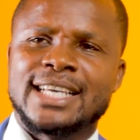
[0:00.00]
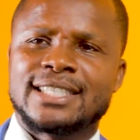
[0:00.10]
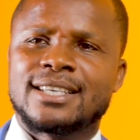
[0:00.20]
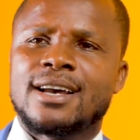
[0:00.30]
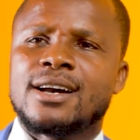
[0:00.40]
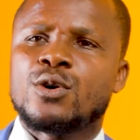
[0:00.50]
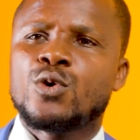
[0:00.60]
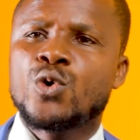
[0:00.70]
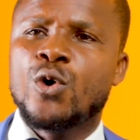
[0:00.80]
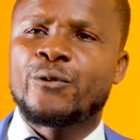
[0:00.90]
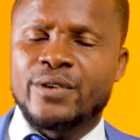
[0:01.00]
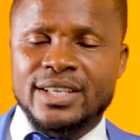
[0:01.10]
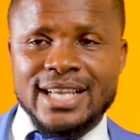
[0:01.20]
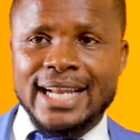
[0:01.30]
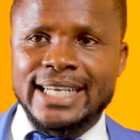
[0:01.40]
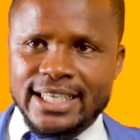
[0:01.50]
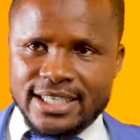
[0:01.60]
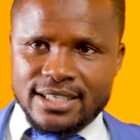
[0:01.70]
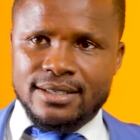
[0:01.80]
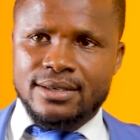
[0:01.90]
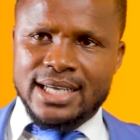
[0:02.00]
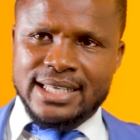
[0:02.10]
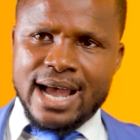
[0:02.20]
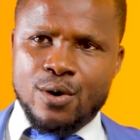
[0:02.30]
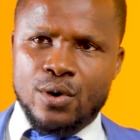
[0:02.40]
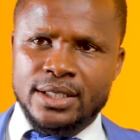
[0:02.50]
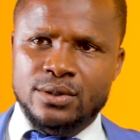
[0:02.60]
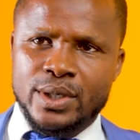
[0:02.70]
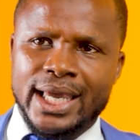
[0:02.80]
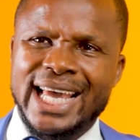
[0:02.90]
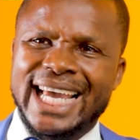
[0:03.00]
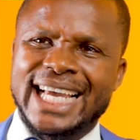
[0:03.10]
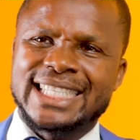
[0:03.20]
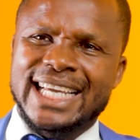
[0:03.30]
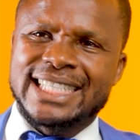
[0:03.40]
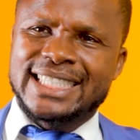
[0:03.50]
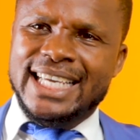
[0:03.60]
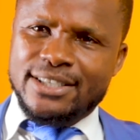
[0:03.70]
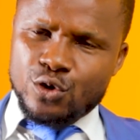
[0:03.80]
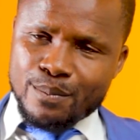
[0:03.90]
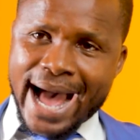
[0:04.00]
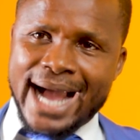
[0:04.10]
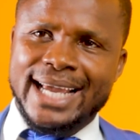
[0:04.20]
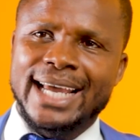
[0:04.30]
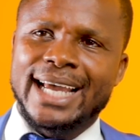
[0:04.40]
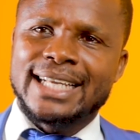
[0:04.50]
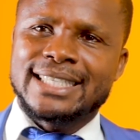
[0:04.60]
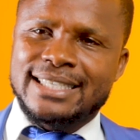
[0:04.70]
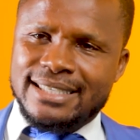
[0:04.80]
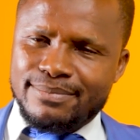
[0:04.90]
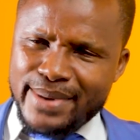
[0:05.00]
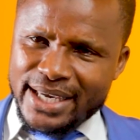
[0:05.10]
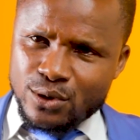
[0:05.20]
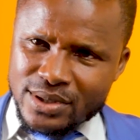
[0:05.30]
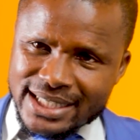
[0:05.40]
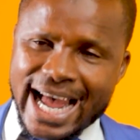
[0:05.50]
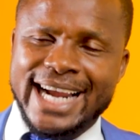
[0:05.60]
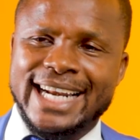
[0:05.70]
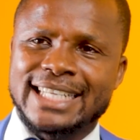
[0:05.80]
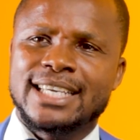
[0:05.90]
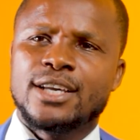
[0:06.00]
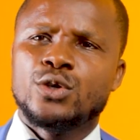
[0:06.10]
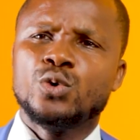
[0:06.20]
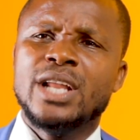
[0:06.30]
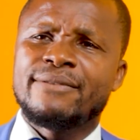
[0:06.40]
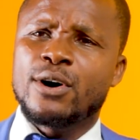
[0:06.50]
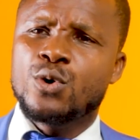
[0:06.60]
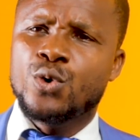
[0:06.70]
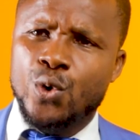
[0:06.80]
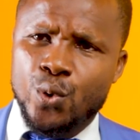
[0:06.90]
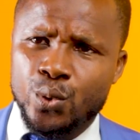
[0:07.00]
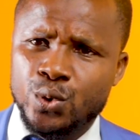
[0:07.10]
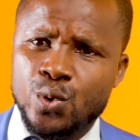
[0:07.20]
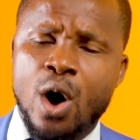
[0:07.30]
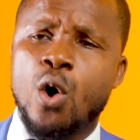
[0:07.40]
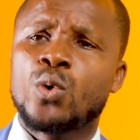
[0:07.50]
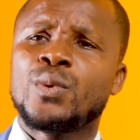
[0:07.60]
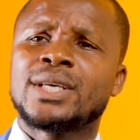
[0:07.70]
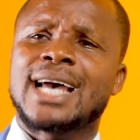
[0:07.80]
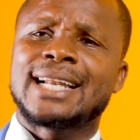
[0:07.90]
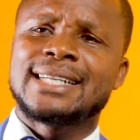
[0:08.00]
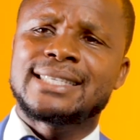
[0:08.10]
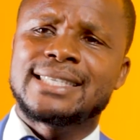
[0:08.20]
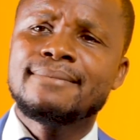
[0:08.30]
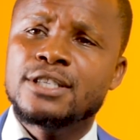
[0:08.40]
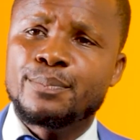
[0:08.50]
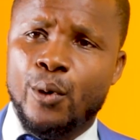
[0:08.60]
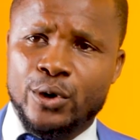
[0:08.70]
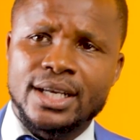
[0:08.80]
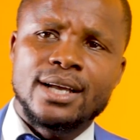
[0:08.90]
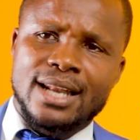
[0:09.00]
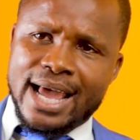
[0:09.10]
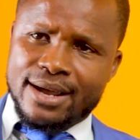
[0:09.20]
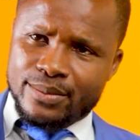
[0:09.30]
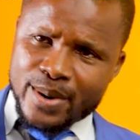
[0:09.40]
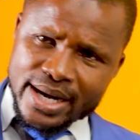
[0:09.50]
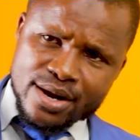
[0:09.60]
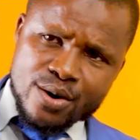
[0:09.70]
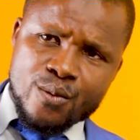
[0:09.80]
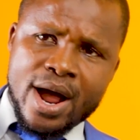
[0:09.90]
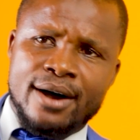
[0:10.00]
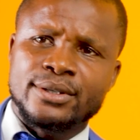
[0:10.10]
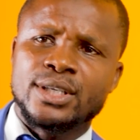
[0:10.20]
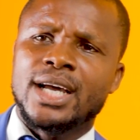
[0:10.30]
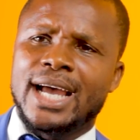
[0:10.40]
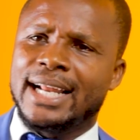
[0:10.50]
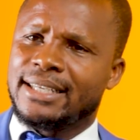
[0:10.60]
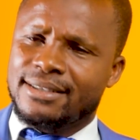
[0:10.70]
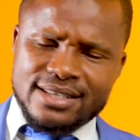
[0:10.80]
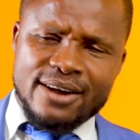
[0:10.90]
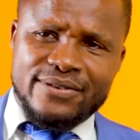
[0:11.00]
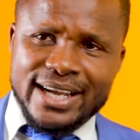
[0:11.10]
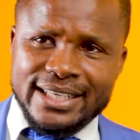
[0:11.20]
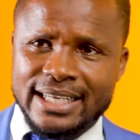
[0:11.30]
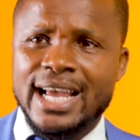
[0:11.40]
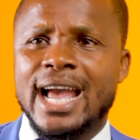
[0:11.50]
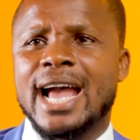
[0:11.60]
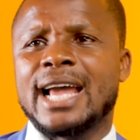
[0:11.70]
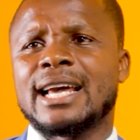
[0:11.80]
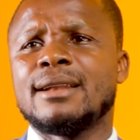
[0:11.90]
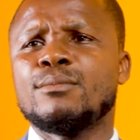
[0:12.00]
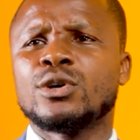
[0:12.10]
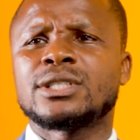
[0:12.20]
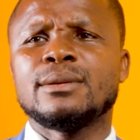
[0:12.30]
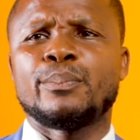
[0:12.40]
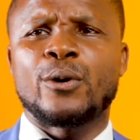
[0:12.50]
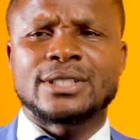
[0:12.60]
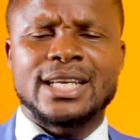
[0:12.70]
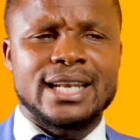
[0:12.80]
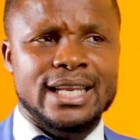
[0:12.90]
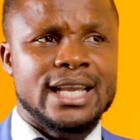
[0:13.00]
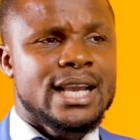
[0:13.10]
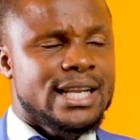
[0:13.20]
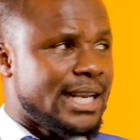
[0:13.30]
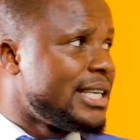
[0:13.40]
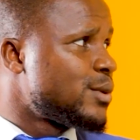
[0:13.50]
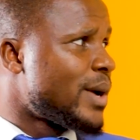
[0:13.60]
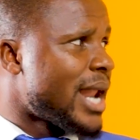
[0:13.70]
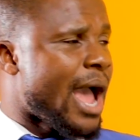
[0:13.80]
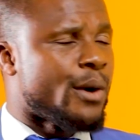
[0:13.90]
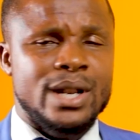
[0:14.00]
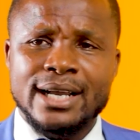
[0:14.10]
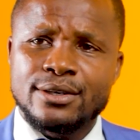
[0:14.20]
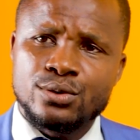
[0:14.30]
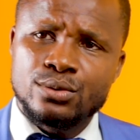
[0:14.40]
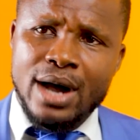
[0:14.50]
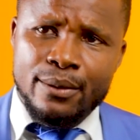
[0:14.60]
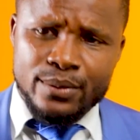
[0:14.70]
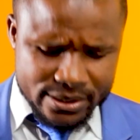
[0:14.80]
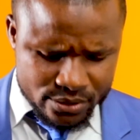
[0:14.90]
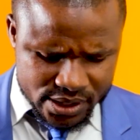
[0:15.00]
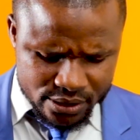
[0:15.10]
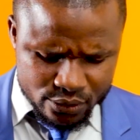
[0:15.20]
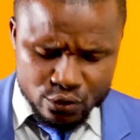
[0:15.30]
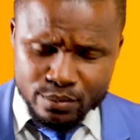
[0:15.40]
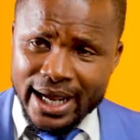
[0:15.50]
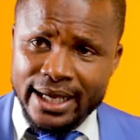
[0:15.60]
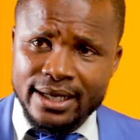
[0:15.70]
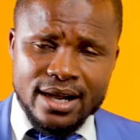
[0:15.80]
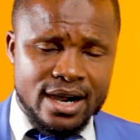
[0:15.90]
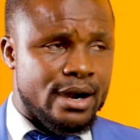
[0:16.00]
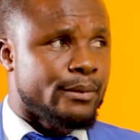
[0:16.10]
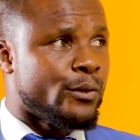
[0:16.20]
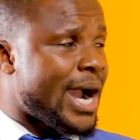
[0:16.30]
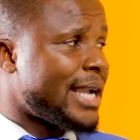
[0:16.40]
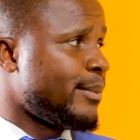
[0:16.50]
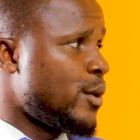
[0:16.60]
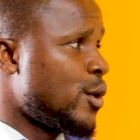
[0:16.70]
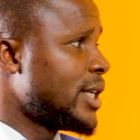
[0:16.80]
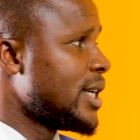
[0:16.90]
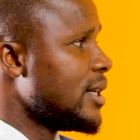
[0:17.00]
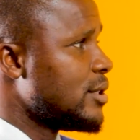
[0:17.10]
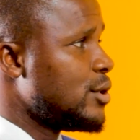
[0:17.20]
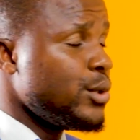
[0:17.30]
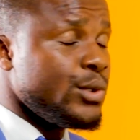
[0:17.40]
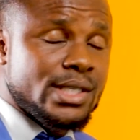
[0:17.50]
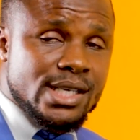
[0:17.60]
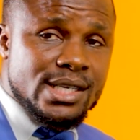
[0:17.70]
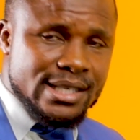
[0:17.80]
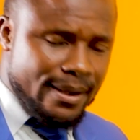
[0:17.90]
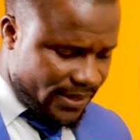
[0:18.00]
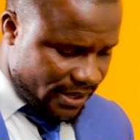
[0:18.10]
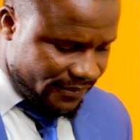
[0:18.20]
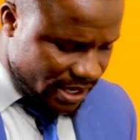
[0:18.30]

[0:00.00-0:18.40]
is growth retardation, as I call it, okay? It takes you back, it makes you stagnant, you never grow, you are always at the same spot, like running around and stuff like that. And then most importantly, and this one I would like to take you to my whiteboard to see something